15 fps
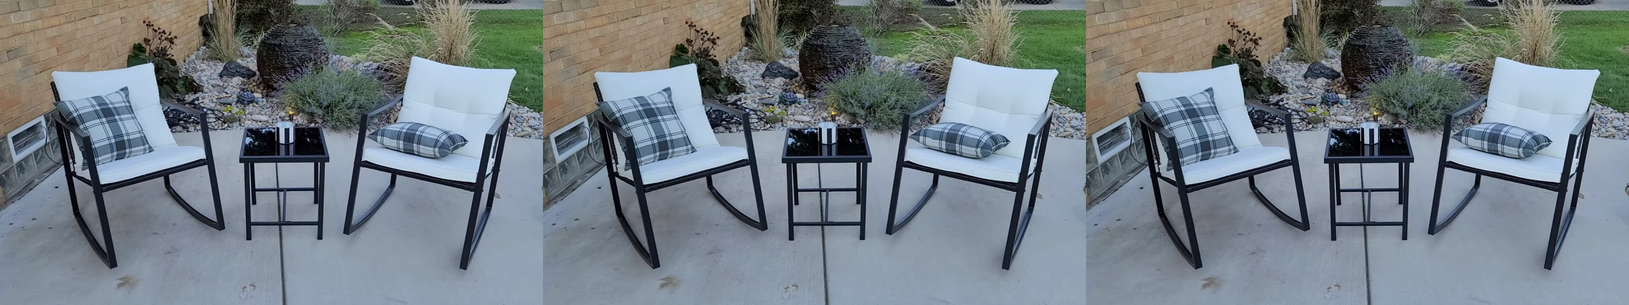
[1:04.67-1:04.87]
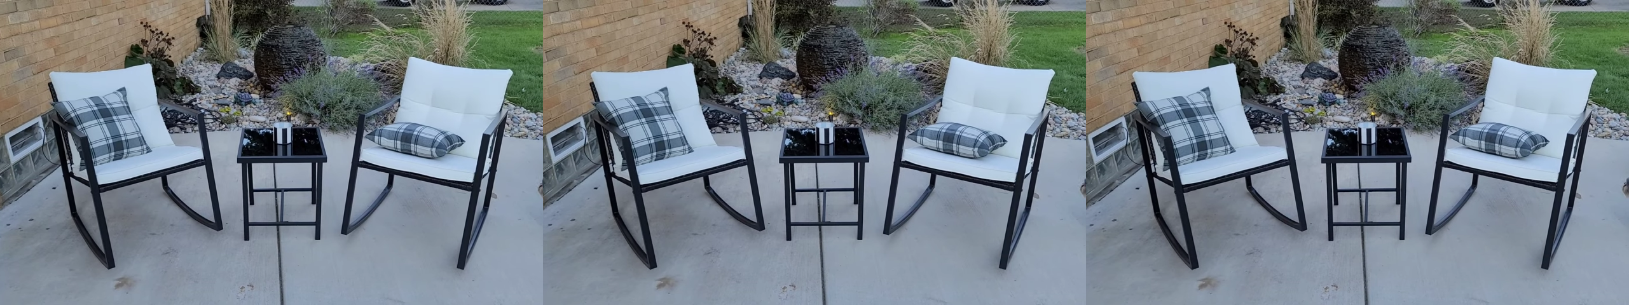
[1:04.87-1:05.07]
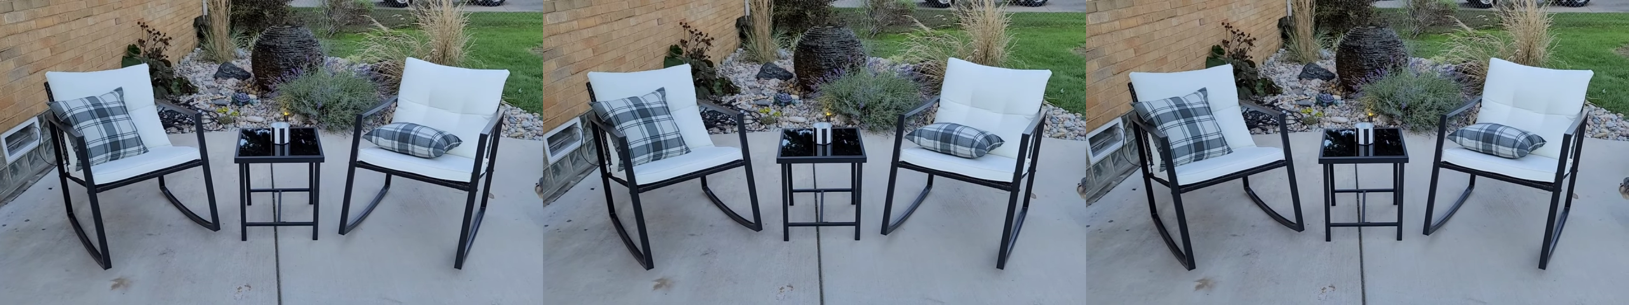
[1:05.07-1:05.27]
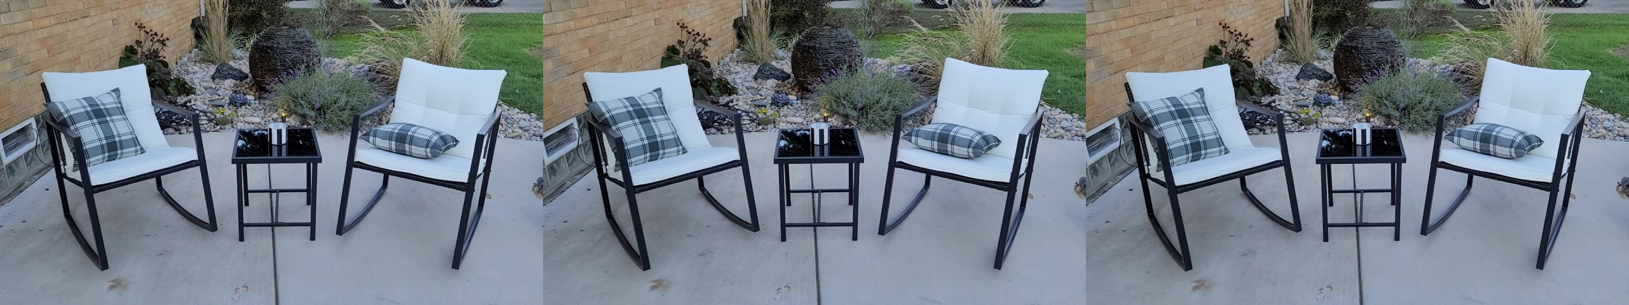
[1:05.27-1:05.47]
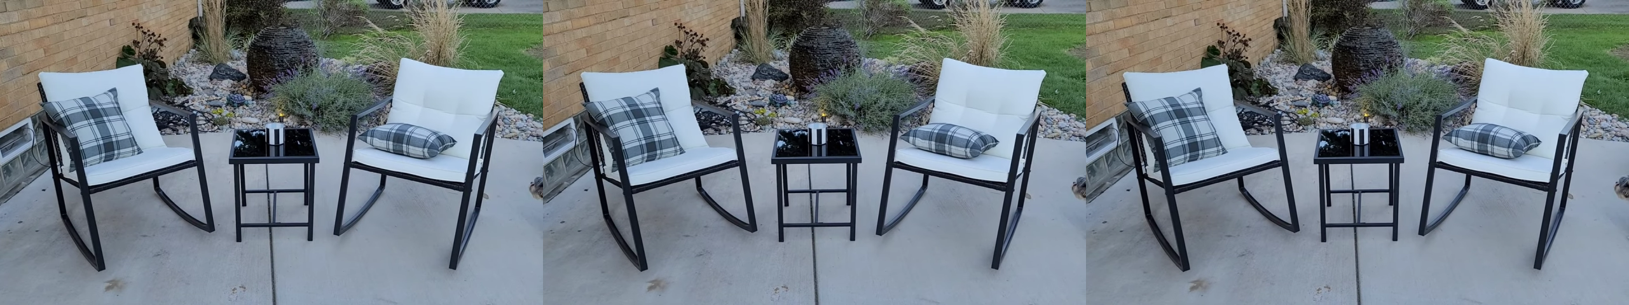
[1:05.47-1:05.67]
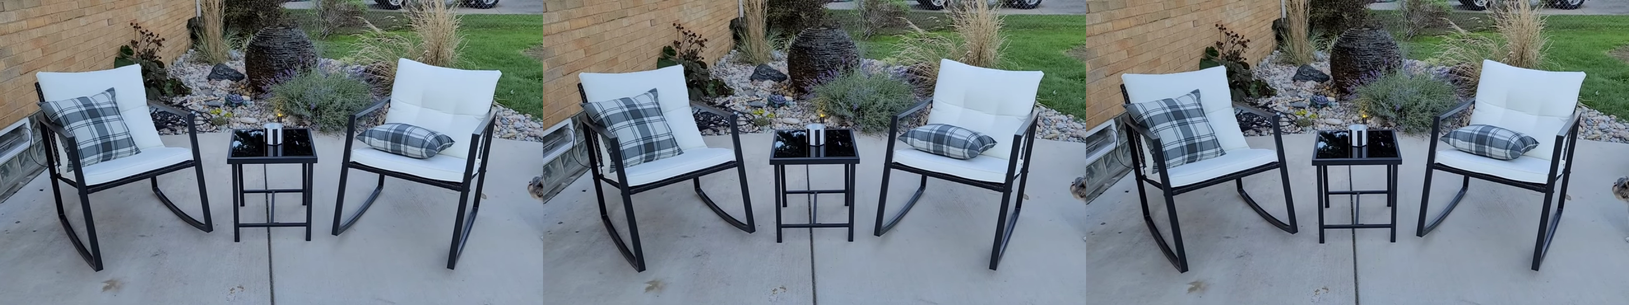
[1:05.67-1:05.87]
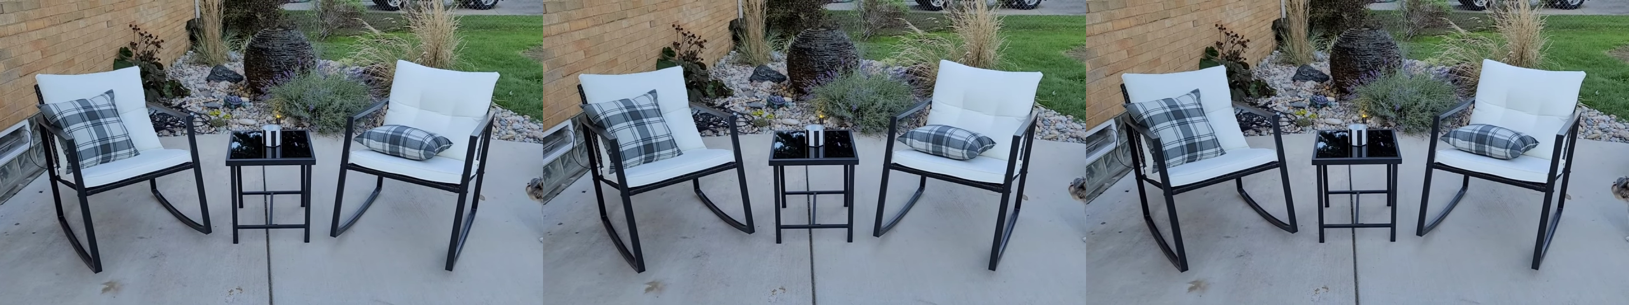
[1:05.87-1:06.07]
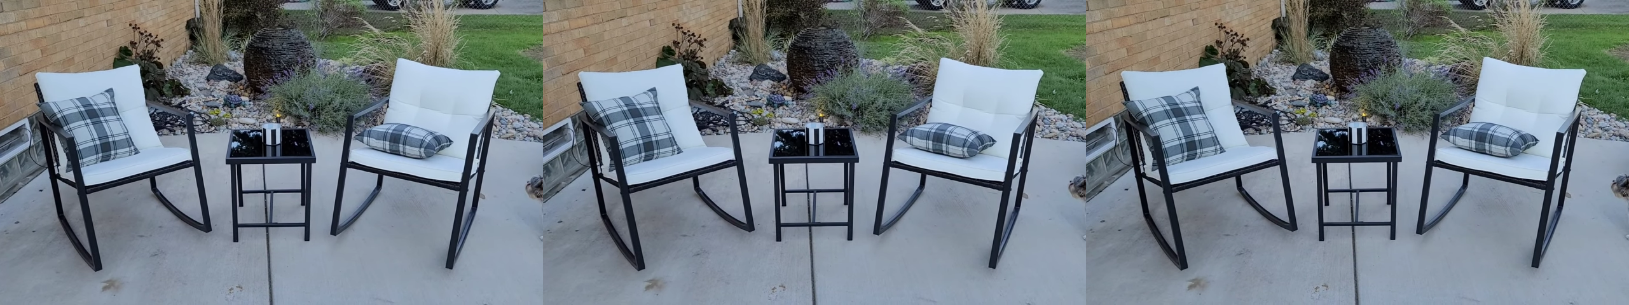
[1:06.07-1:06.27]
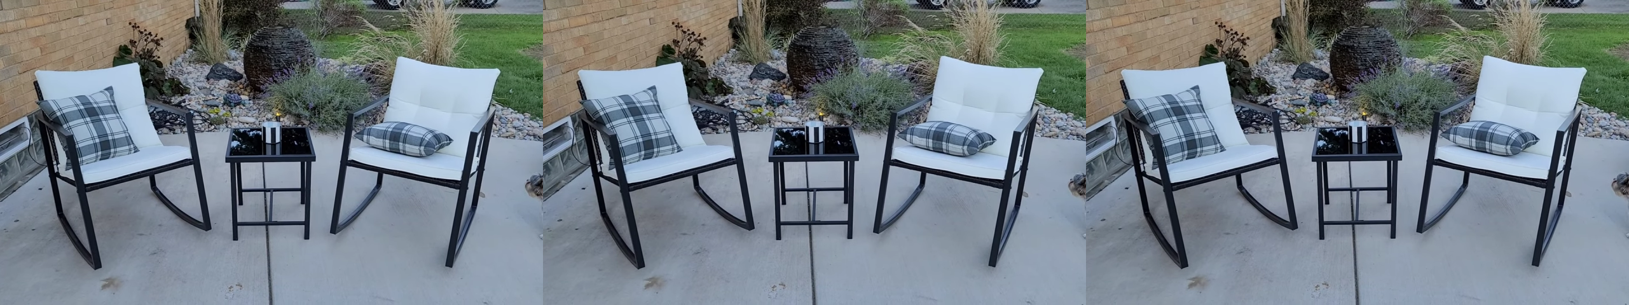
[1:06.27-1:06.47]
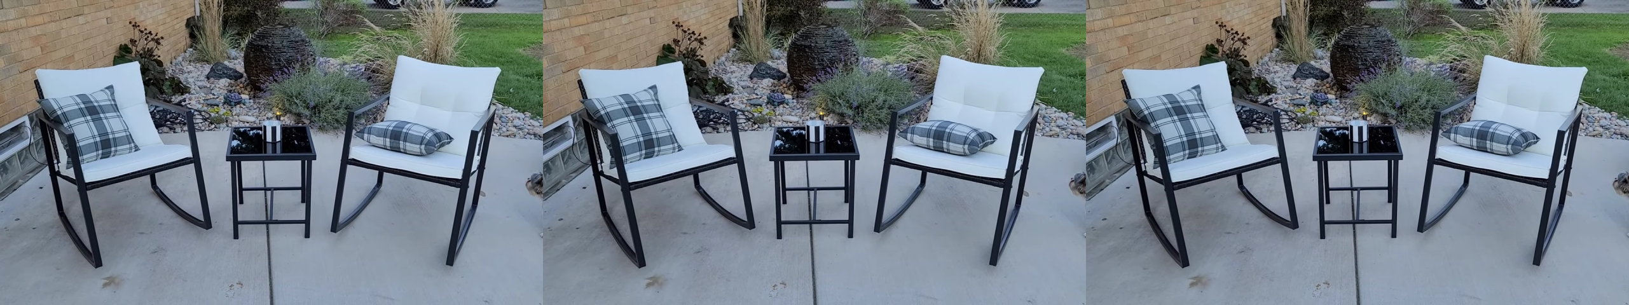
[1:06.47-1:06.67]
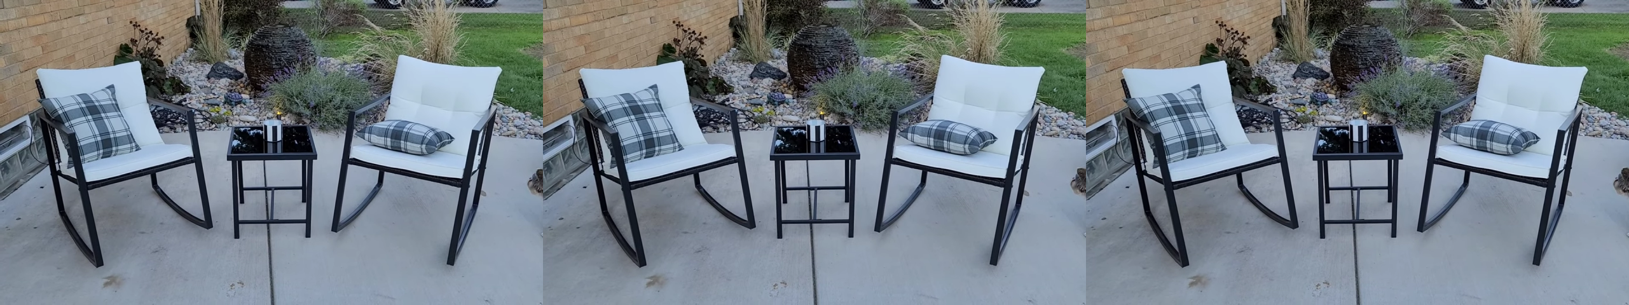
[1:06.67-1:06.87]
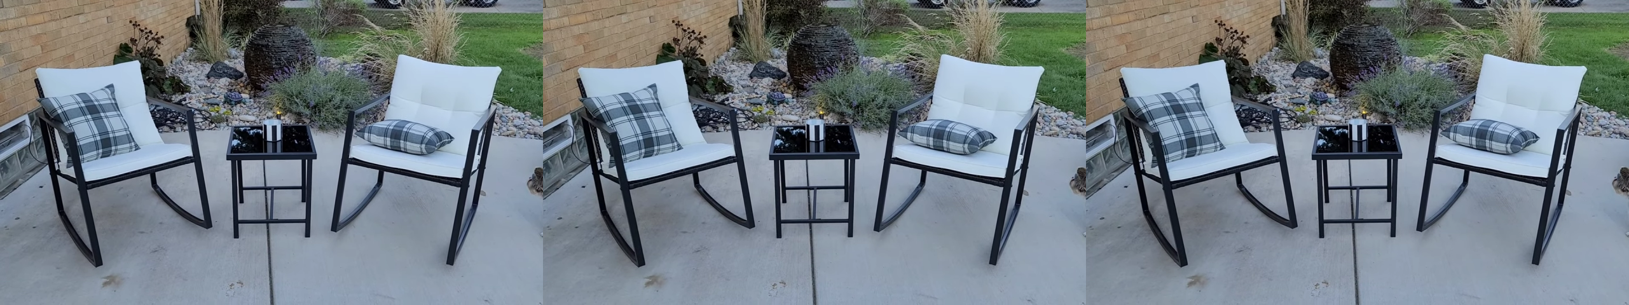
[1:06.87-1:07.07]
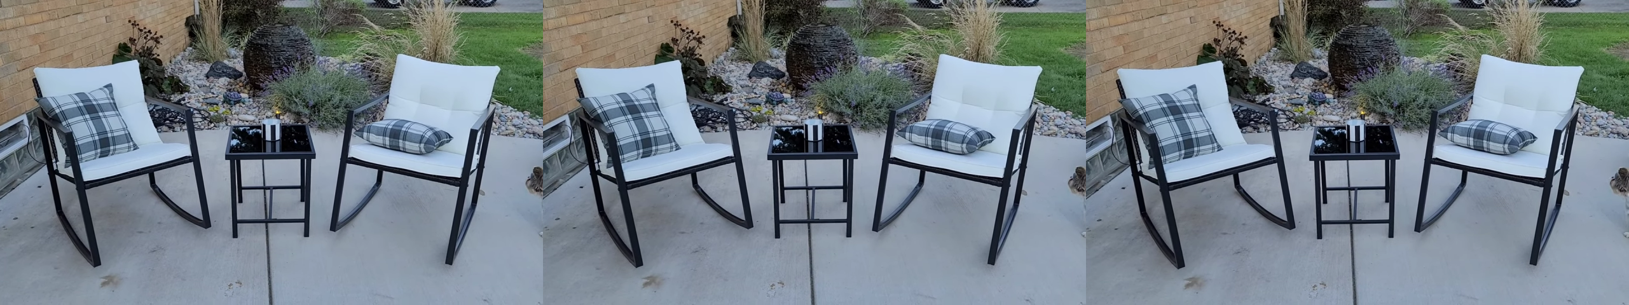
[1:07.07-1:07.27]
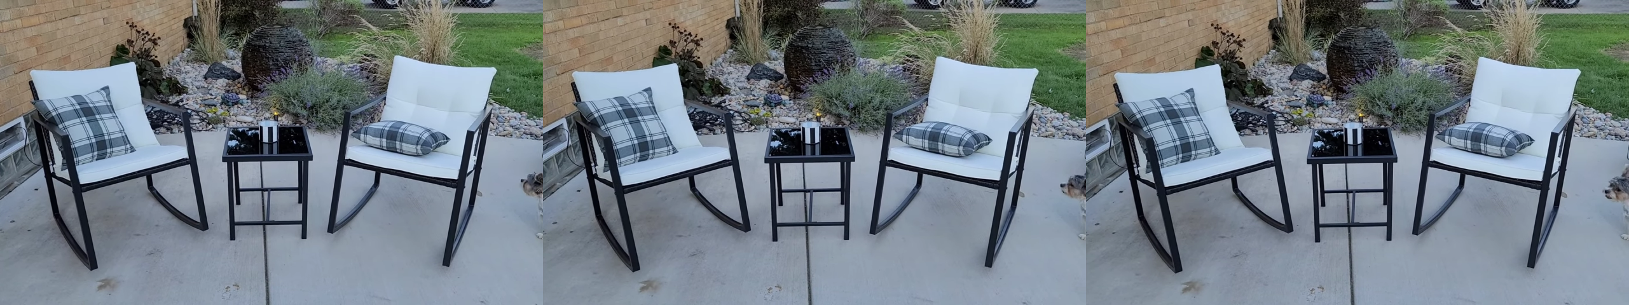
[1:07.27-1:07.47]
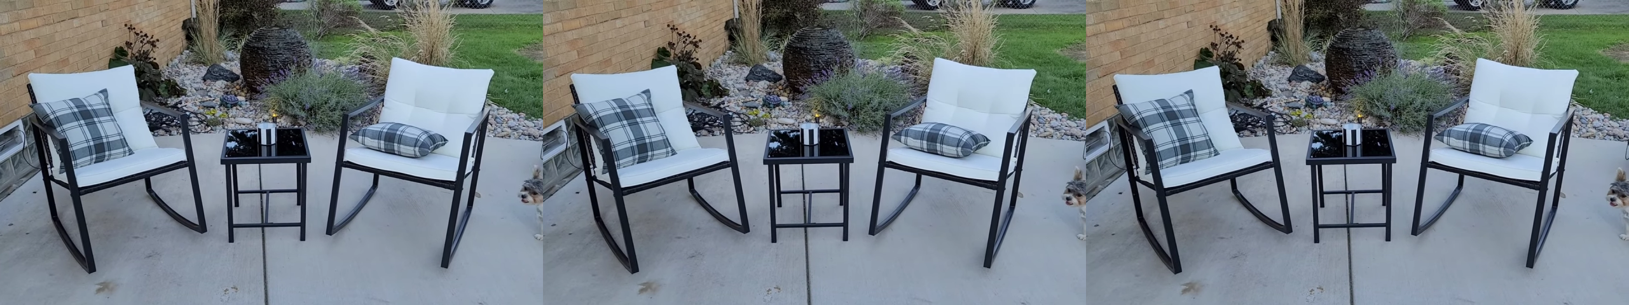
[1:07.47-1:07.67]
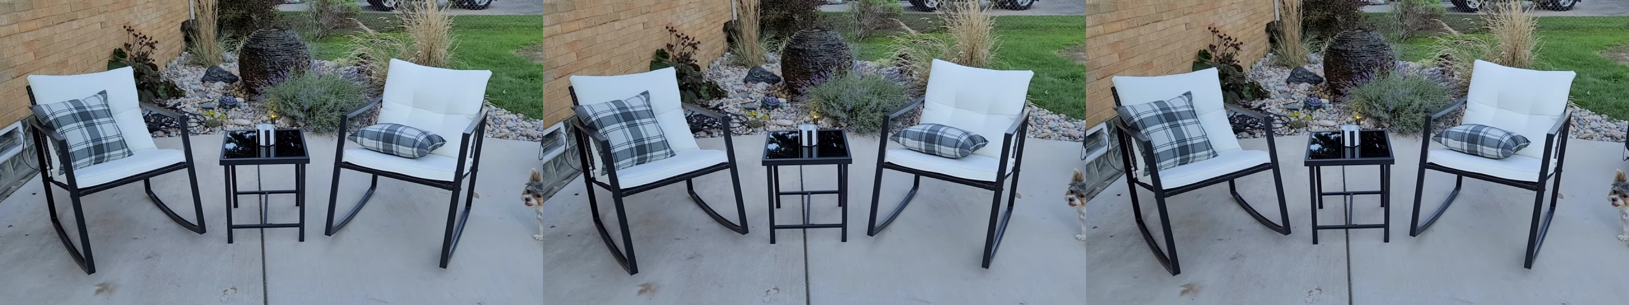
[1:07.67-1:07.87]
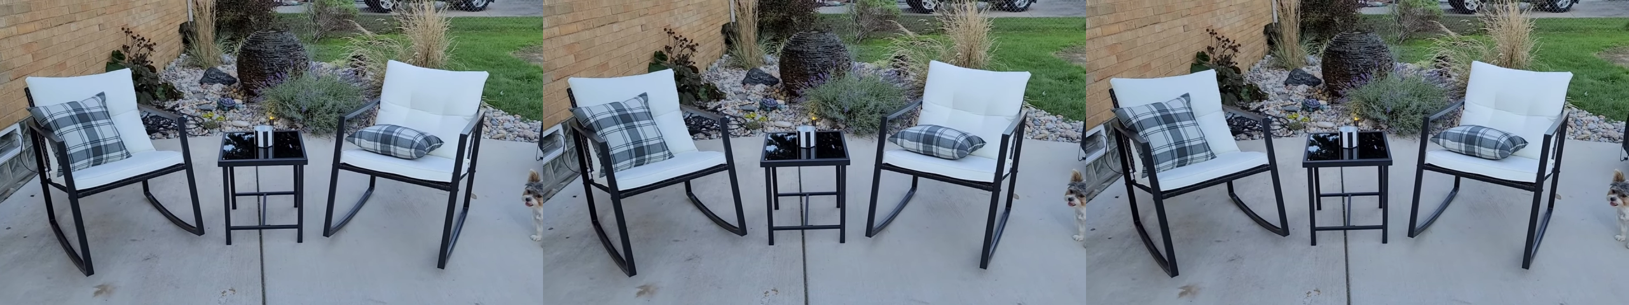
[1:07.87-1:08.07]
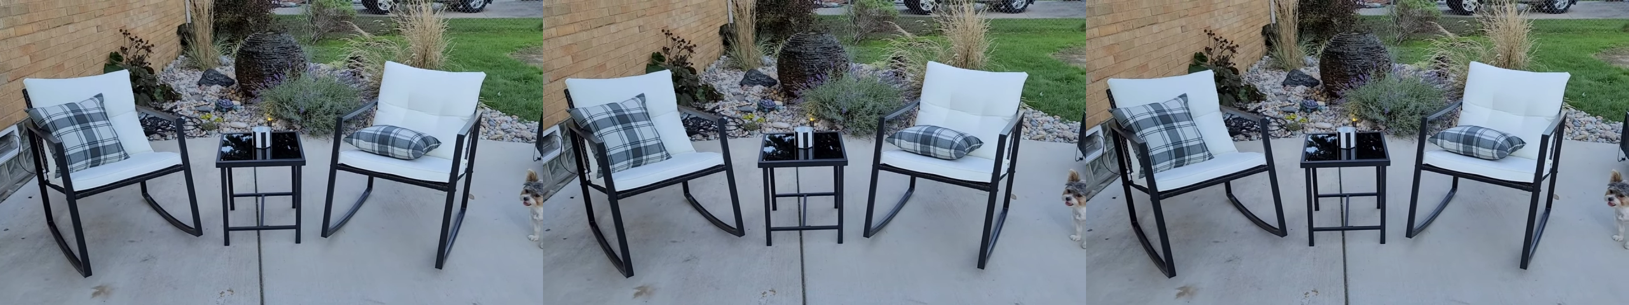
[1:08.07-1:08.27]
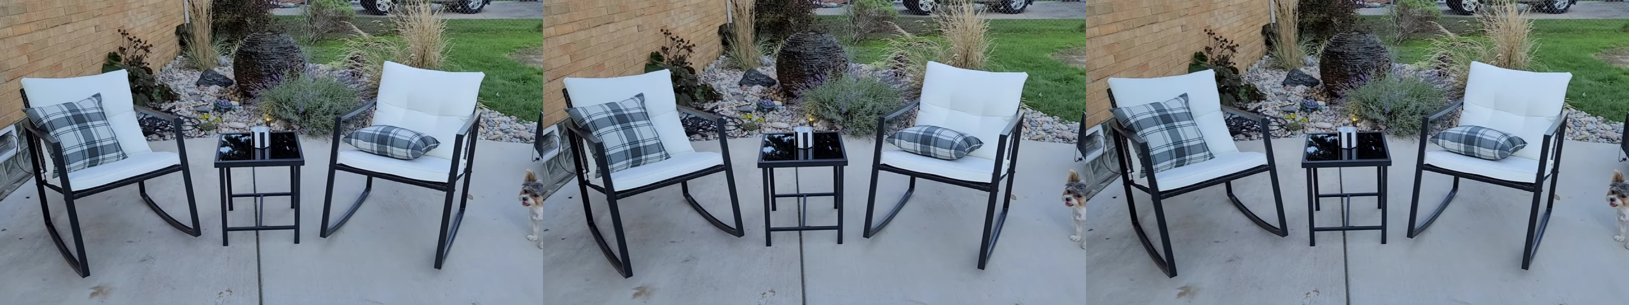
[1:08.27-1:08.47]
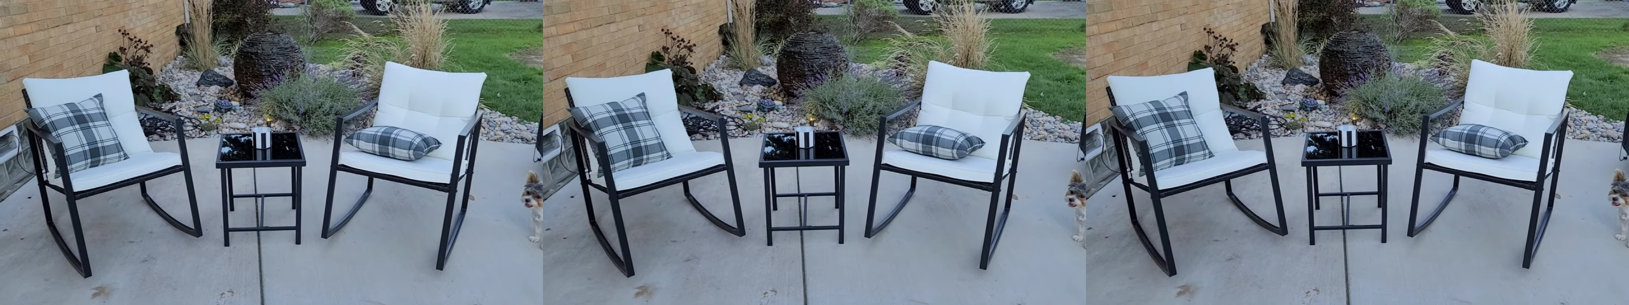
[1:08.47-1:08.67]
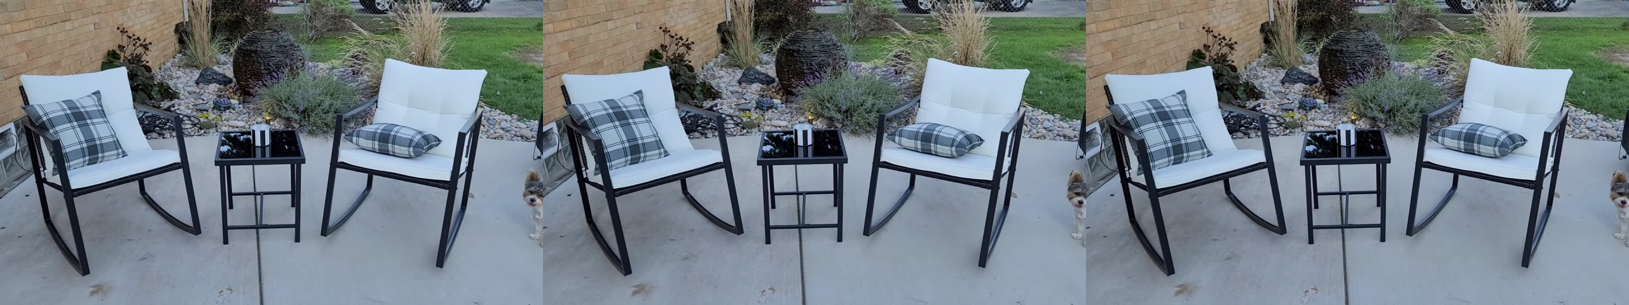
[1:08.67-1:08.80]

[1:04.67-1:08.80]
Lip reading: Nobody's mouth can be seen.